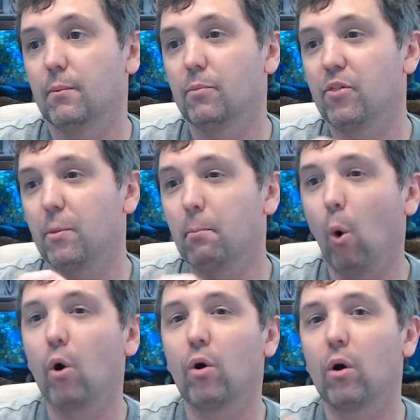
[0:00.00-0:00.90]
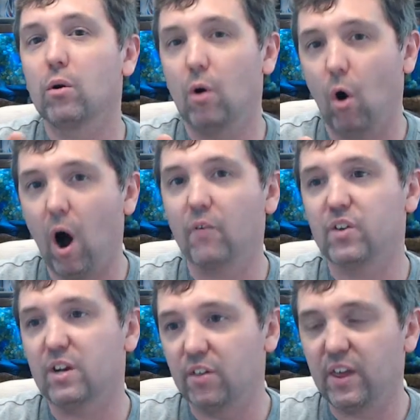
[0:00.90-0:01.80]
the more
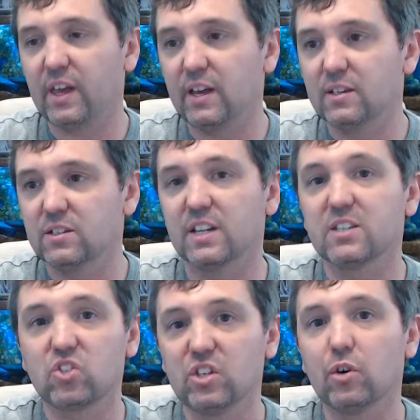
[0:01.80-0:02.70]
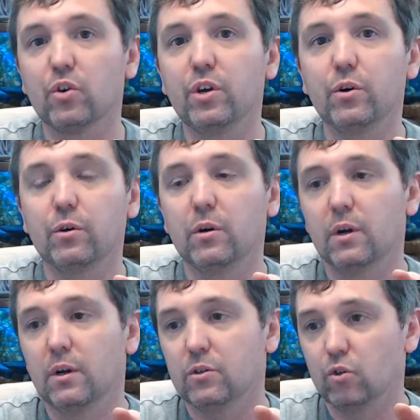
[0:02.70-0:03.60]
often thing is an exterior
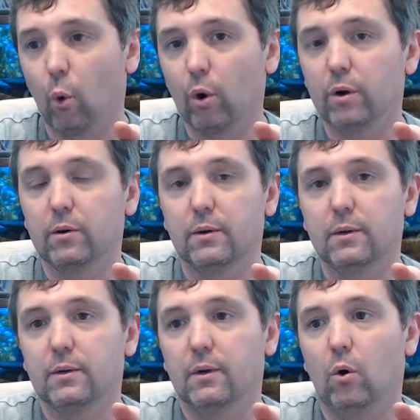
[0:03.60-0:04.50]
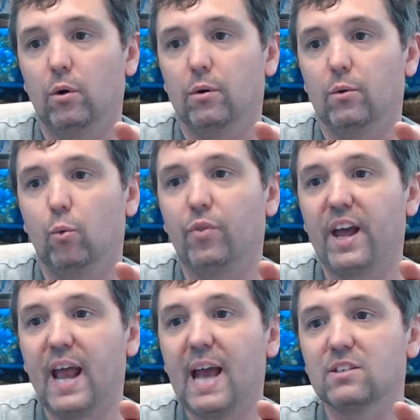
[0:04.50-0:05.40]
door that
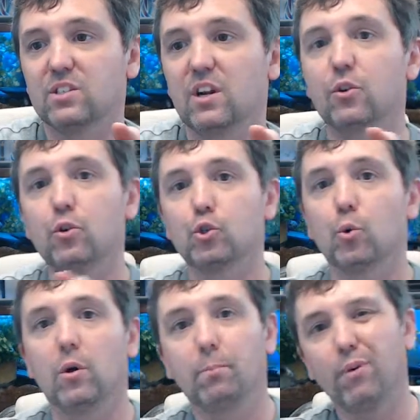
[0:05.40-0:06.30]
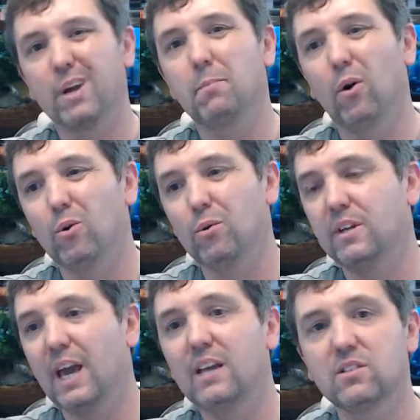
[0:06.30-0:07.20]
has an unusual brick mold
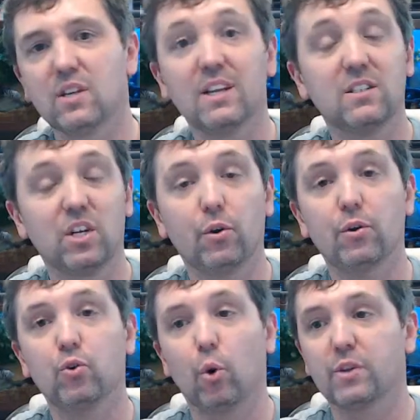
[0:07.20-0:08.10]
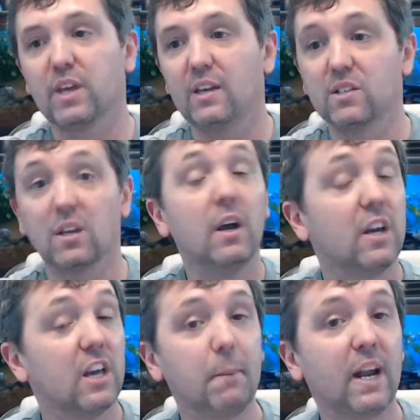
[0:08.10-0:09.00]
casing, interior door with casing.
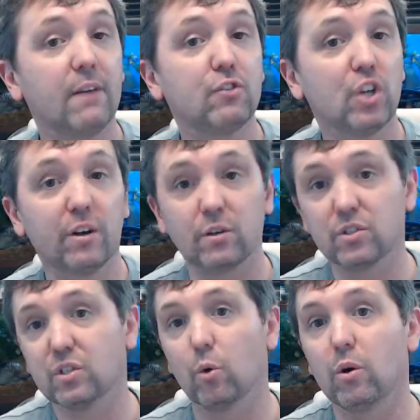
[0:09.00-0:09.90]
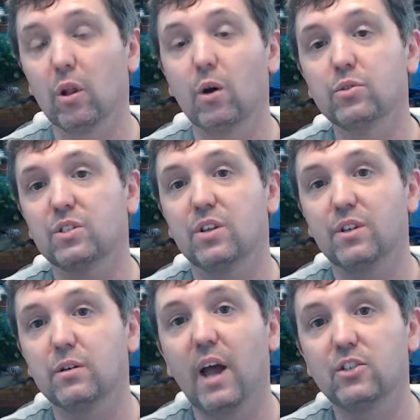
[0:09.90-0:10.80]
You might have shutters so close to the
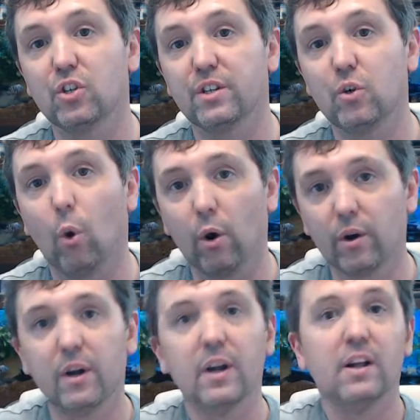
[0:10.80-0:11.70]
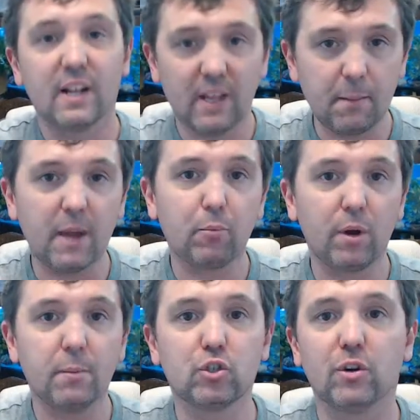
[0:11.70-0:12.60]
edge of the door that they make
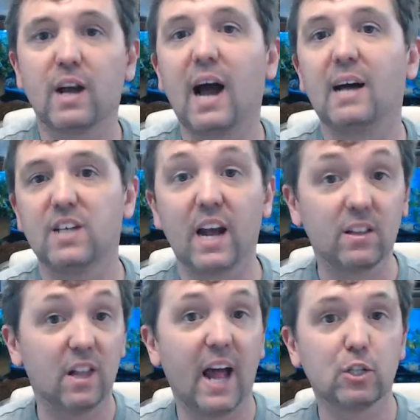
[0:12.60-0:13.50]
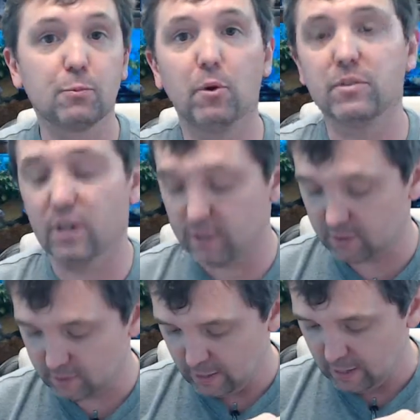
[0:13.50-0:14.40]
premature contact. The latch bolt does.
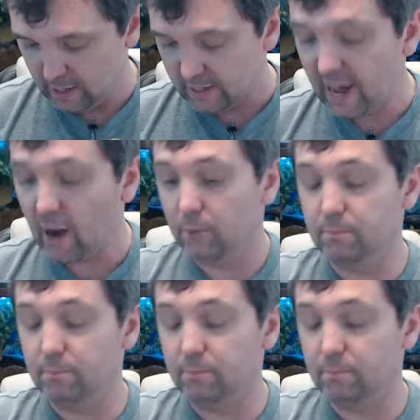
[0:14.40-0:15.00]
Now,